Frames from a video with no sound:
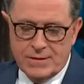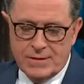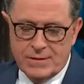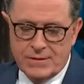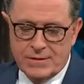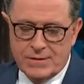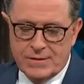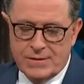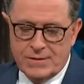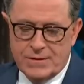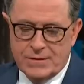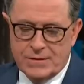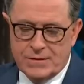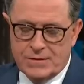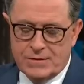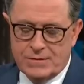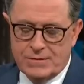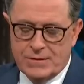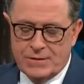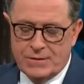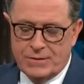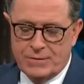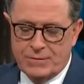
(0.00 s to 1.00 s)
there's, there's,
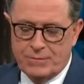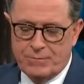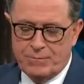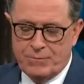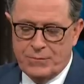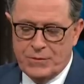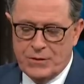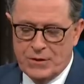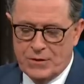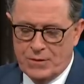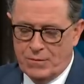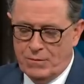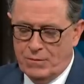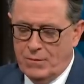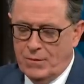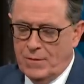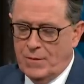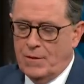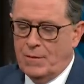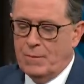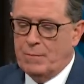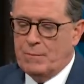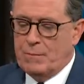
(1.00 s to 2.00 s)
there, you know,
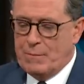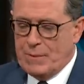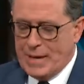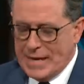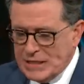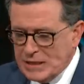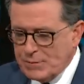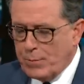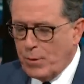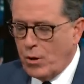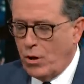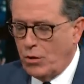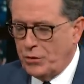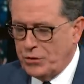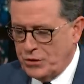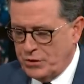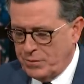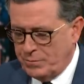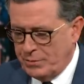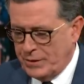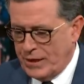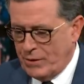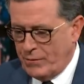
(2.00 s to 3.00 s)
baseball you
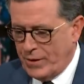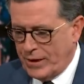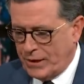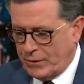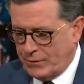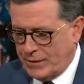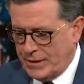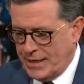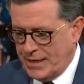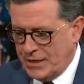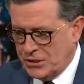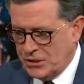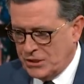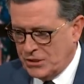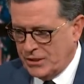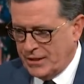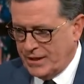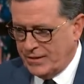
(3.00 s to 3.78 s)
can play recreationally.